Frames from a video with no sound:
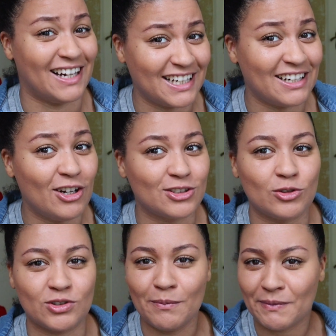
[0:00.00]
not at all
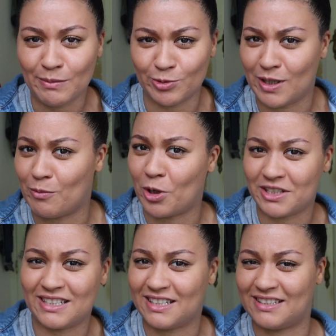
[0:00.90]
so sometimes when i'm
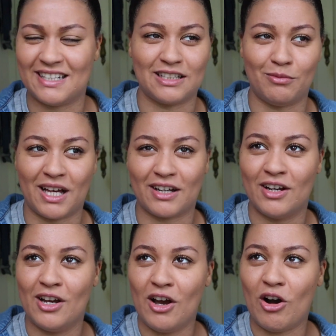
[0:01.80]
watching these things i'm like
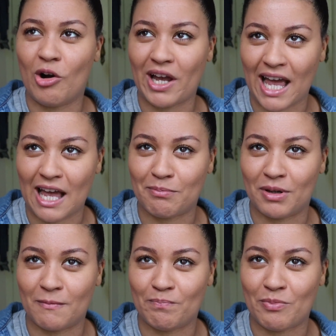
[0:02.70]
okay
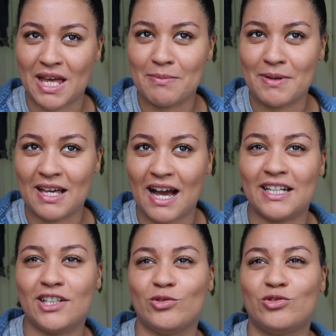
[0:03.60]
but maybe
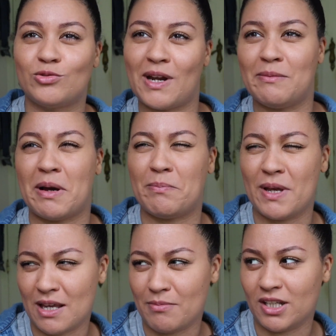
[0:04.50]
i need to train my
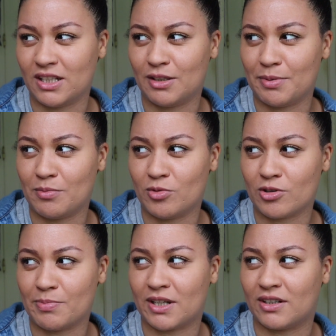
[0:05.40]
baby a little bit
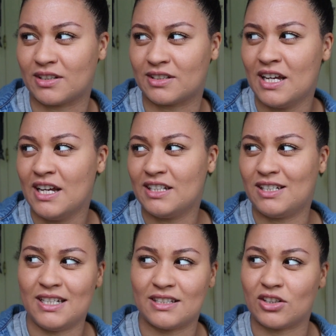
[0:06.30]
more because
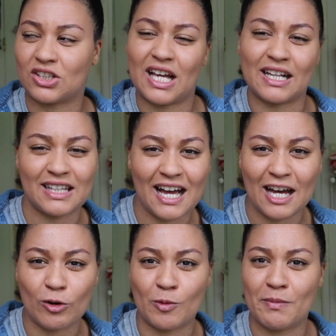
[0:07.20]
she's not like
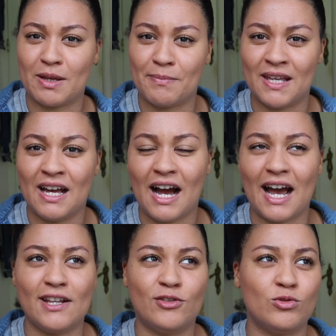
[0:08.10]
that or maybe
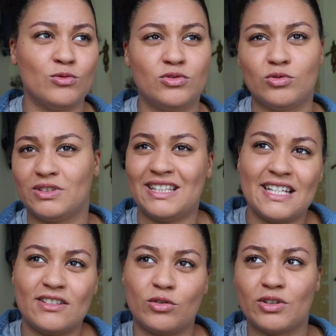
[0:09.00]
i need to do
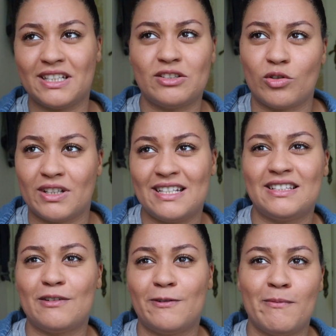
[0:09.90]
this or this or
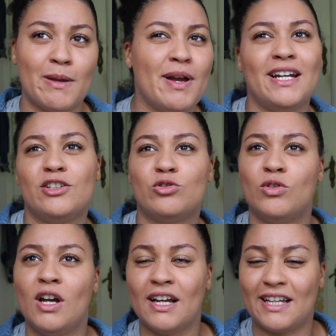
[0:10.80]
this different maybe i need
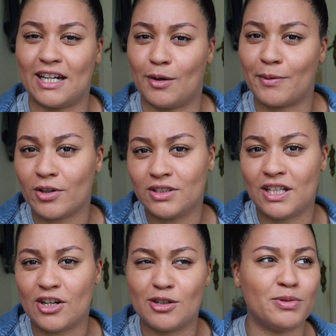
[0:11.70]
to get up
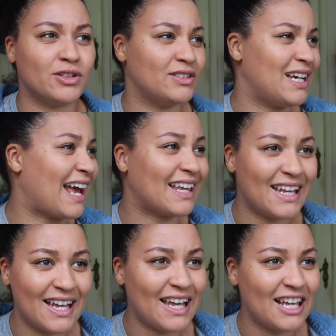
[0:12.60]
earlier but i
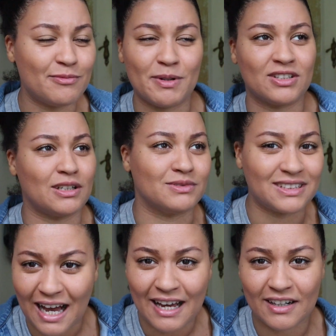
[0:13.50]
can't because i'm
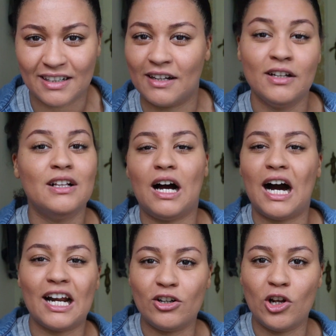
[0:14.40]
tired
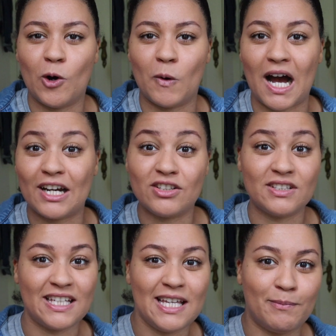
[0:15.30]
i don't know i
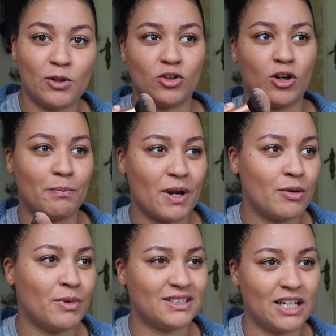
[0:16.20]
just keep on
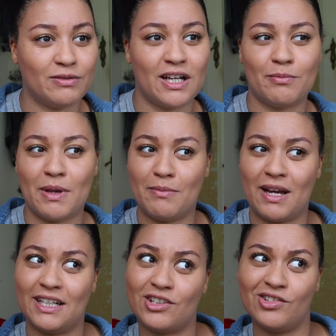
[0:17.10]
comparing myself like
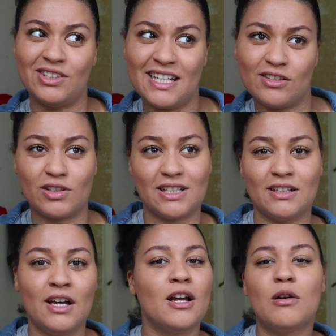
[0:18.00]
maybe i need to do this or
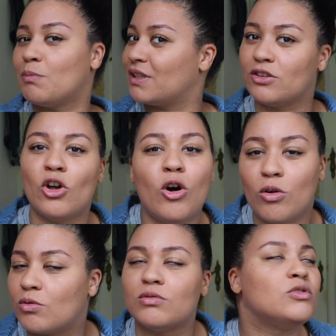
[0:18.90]
this but
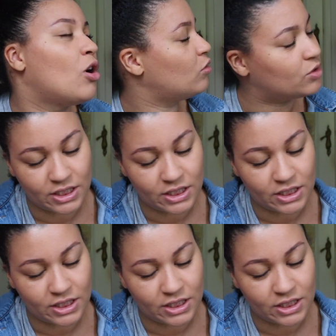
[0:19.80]
no no